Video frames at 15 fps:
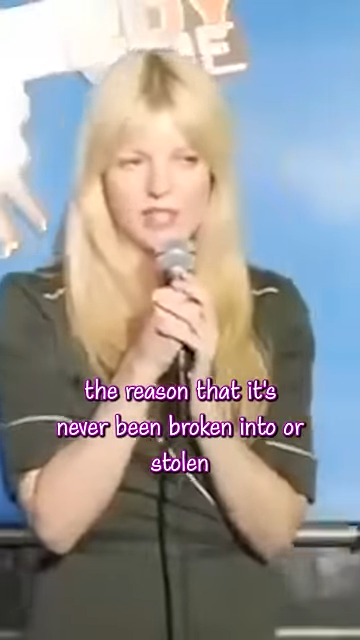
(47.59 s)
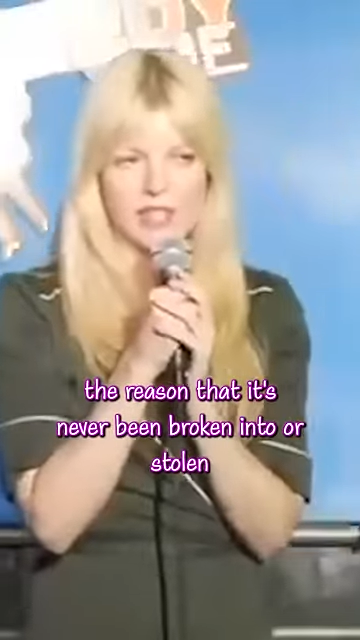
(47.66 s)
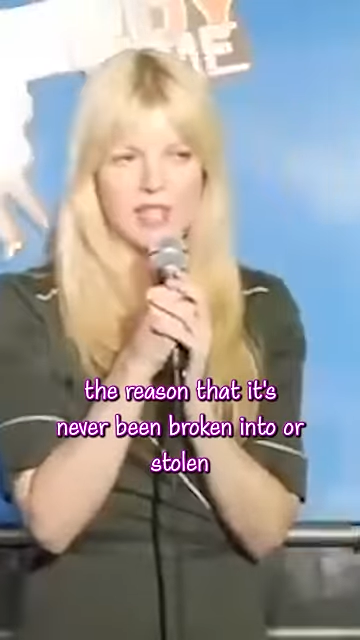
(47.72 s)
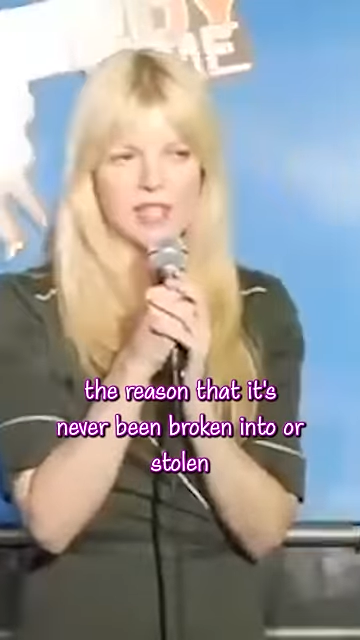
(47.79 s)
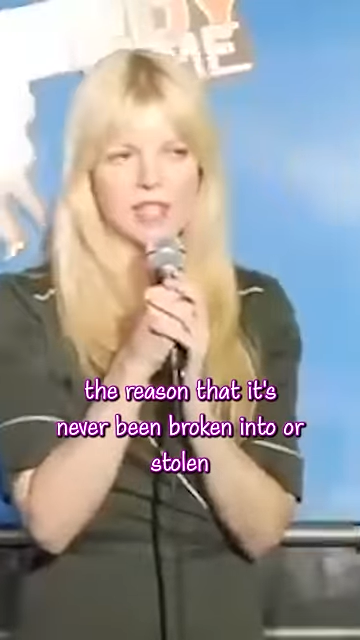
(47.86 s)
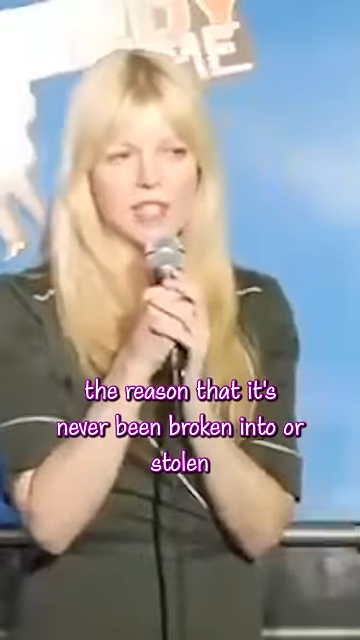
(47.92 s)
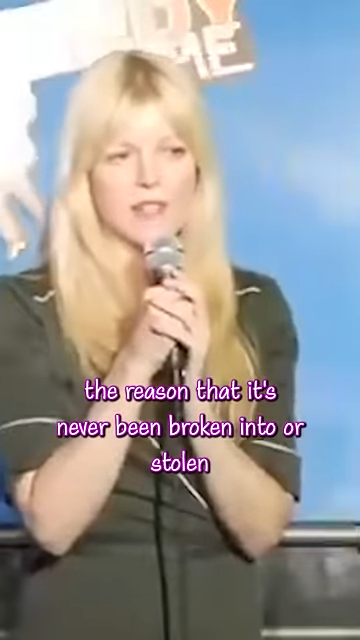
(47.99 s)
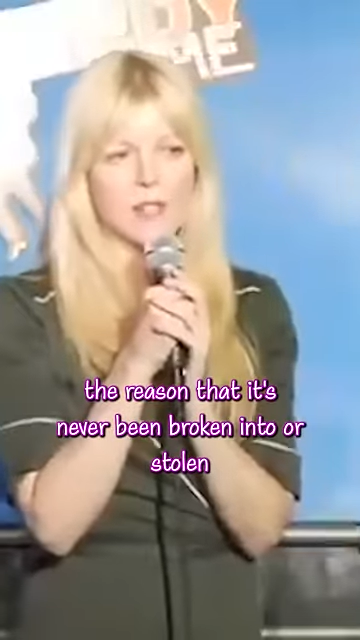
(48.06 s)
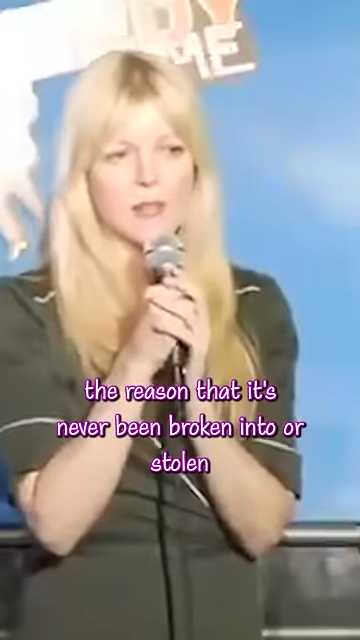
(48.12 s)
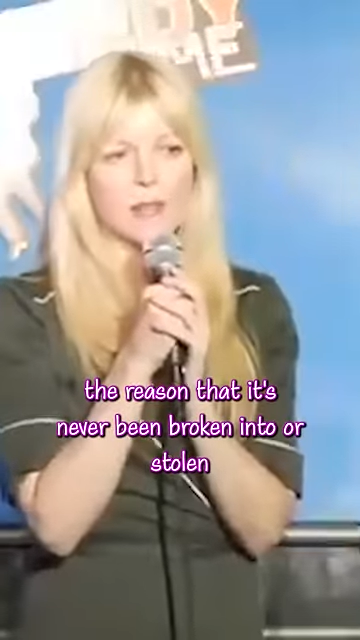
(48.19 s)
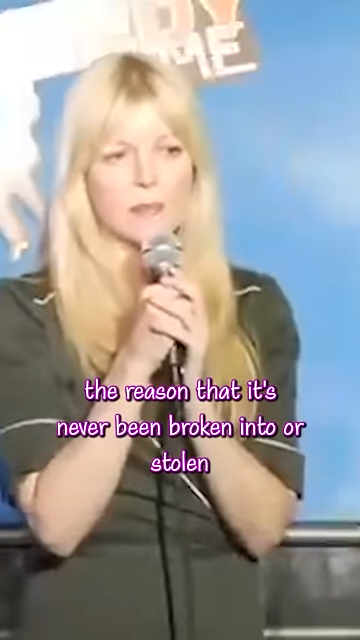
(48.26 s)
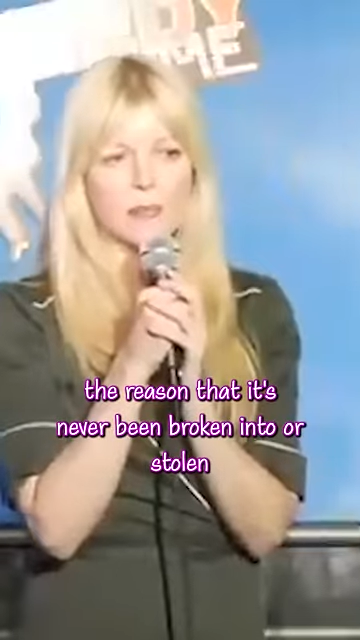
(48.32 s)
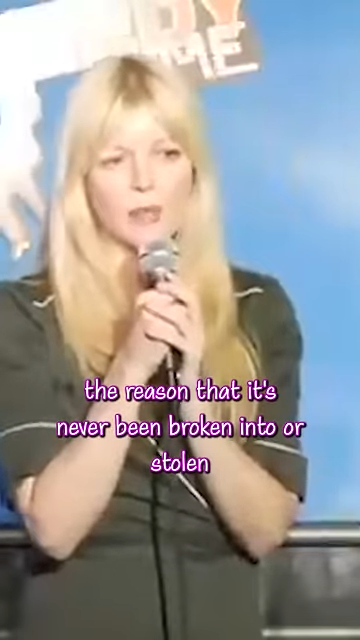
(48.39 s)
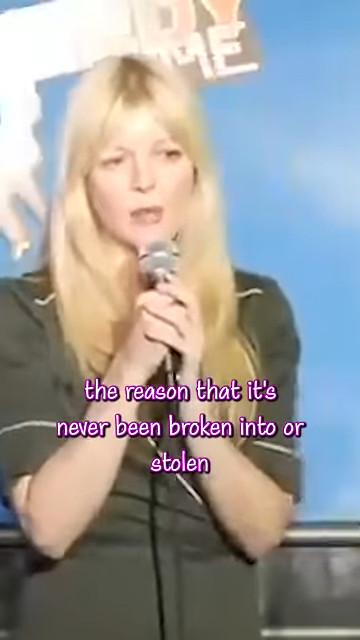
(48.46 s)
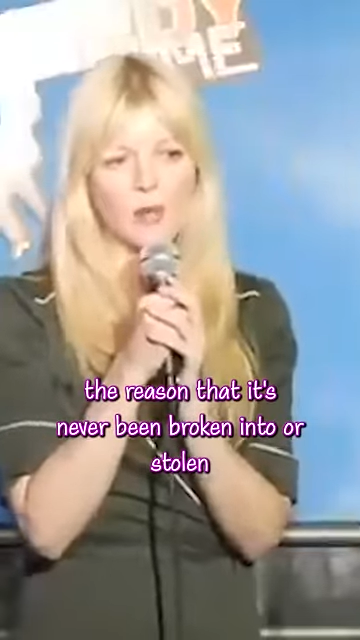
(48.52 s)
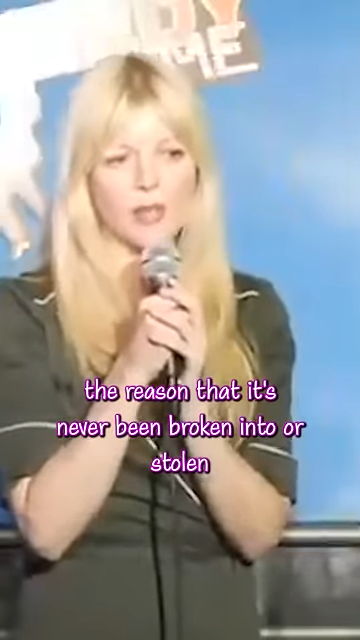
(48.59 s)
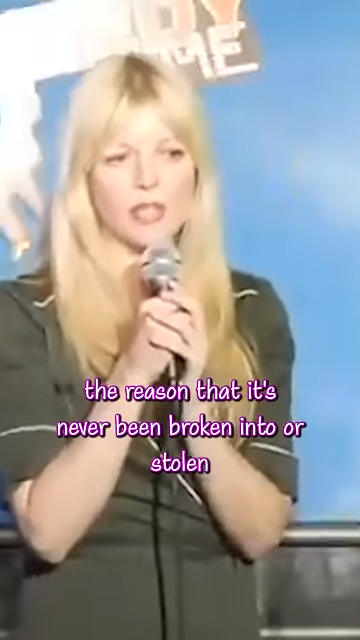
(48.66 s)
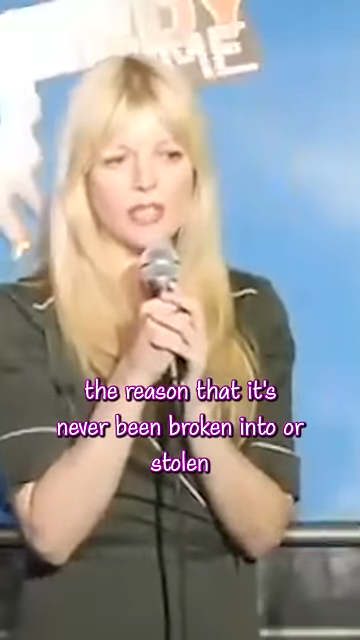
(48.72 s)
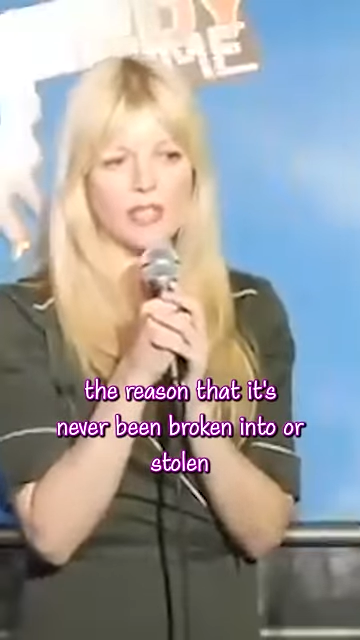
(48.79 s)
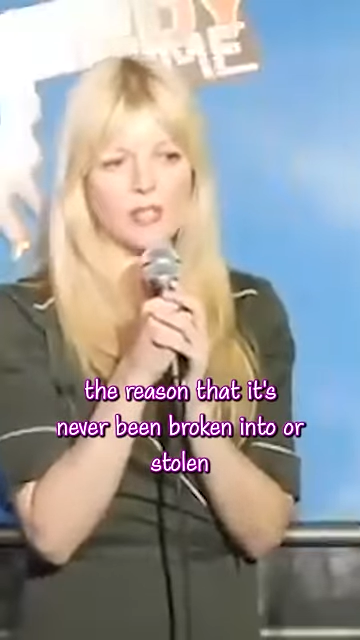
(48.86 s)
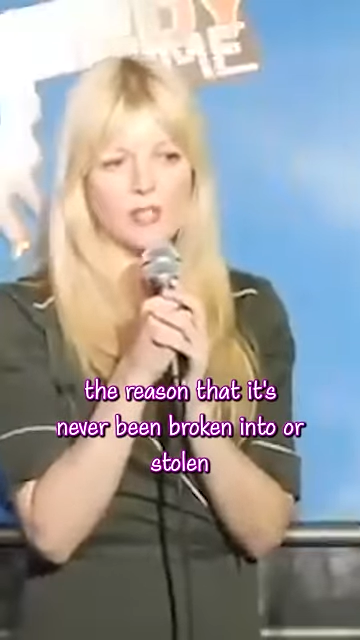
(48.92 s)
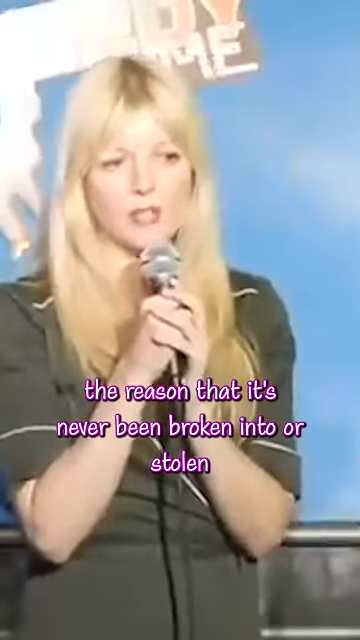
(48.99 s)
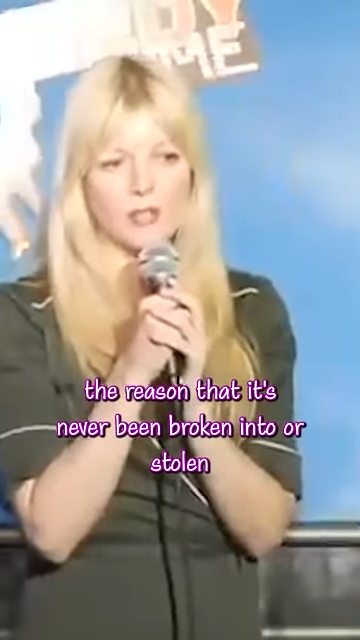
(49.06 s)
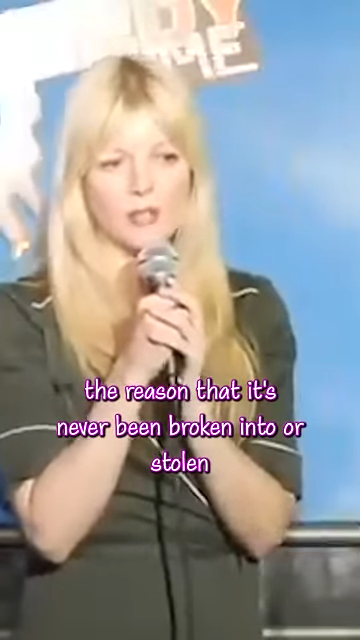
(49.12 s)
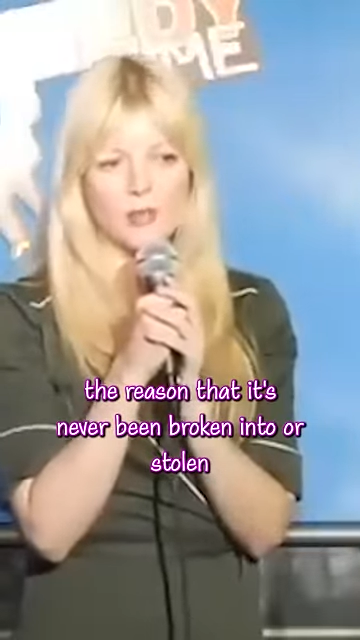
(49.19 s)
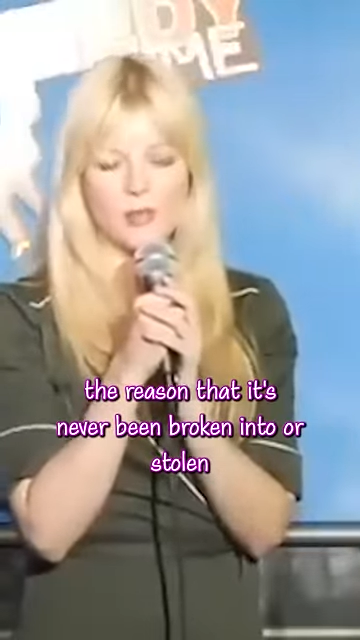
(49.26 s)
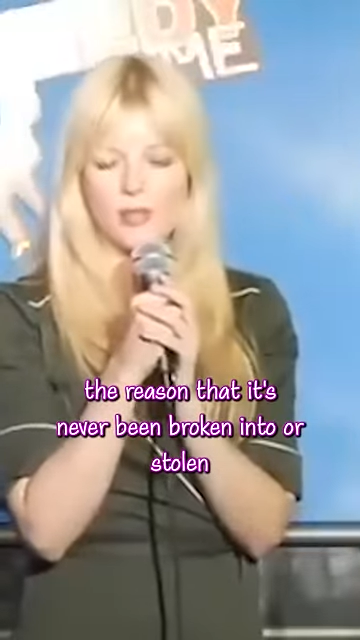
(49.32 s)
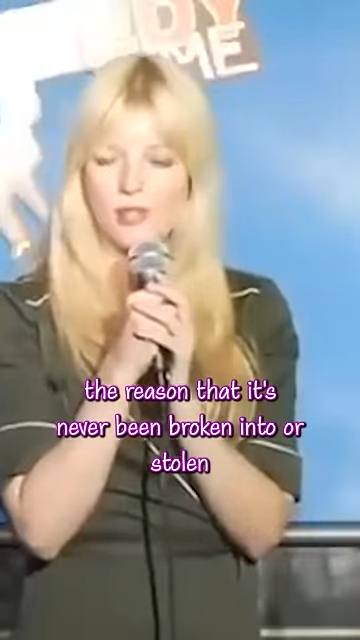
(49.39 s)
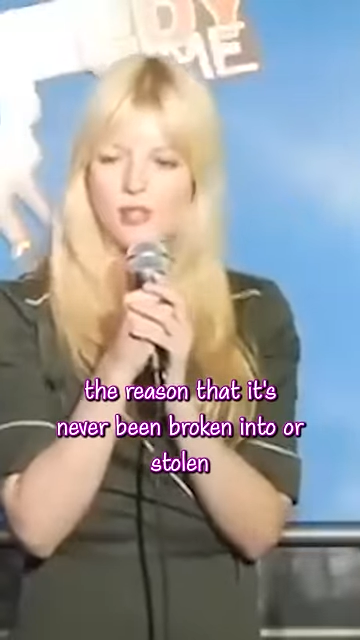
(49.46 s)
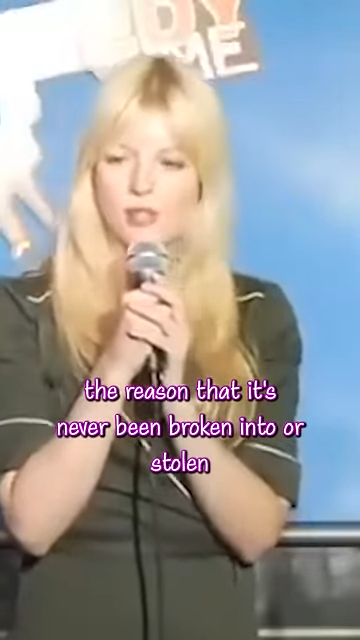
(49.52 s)
that it's never been broken into
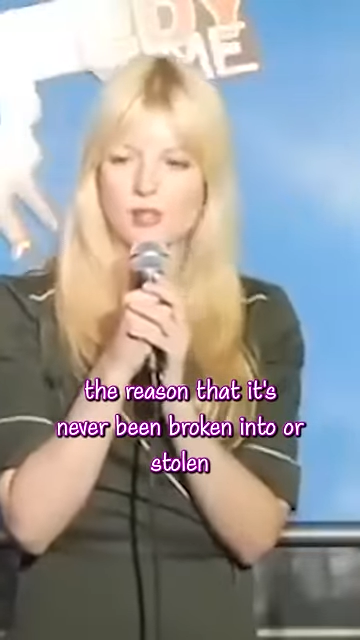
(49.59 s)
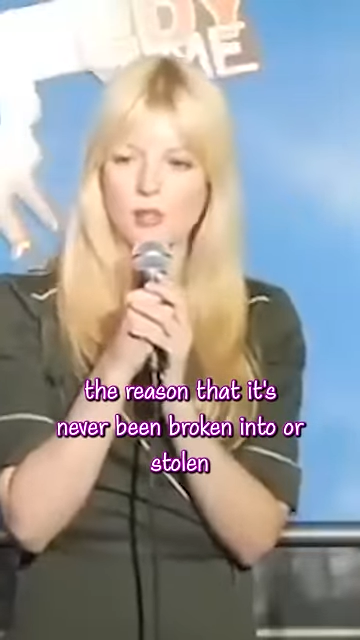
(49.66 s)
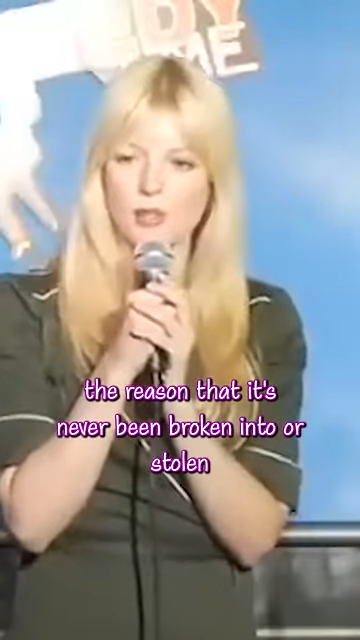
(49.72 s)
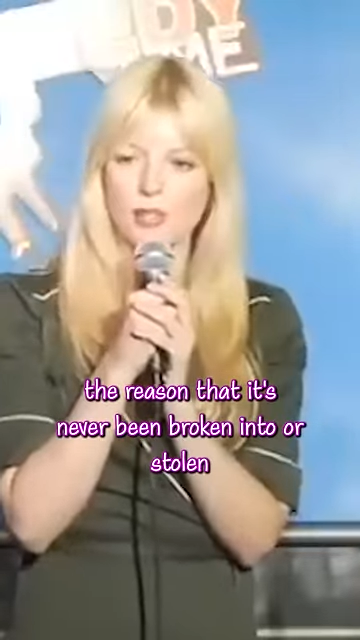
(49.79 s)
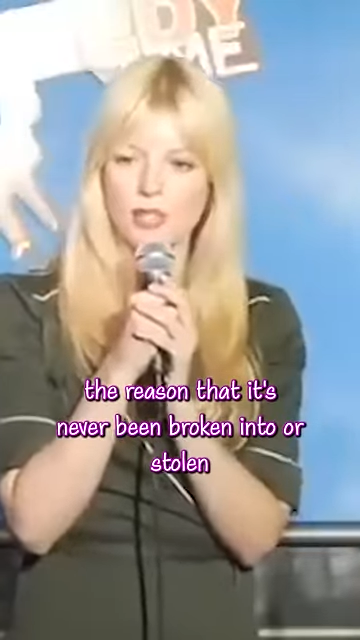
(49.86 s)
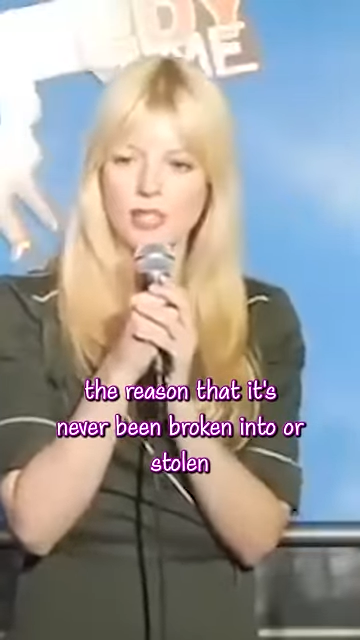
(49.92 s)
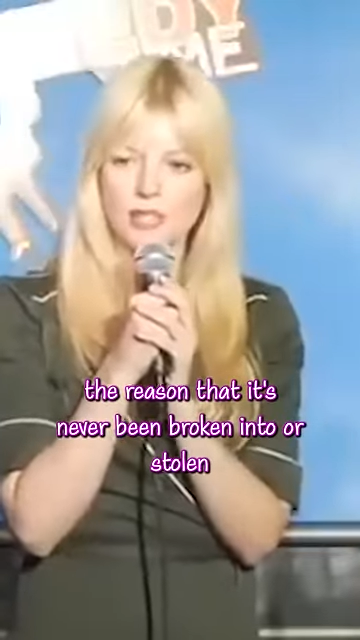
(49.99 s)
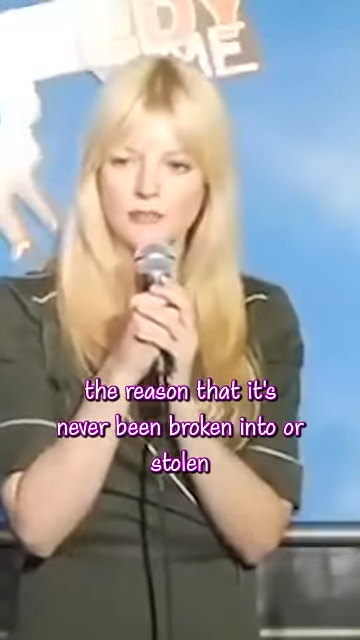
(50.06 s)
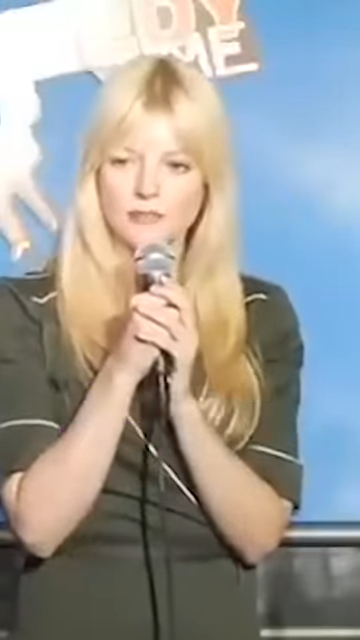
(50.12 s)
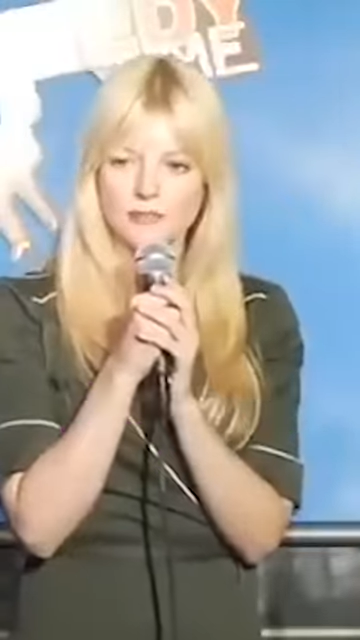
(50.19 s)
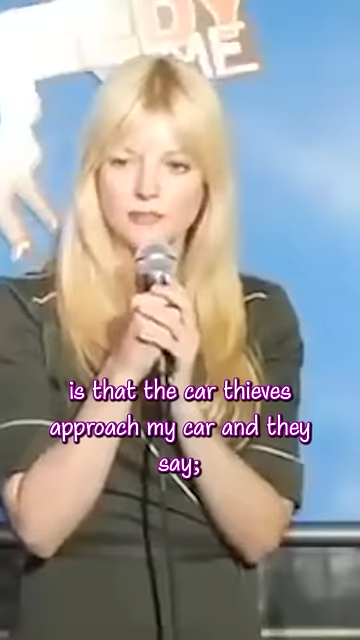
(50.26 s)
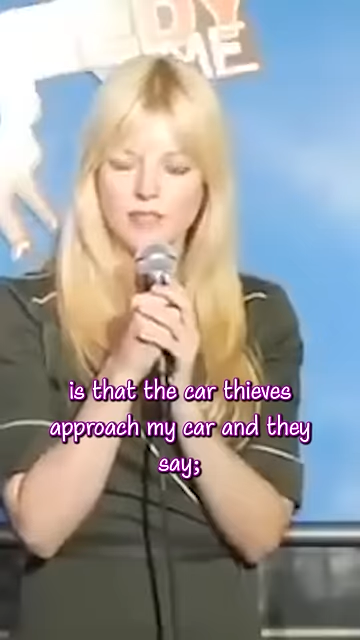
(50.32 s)
or stolen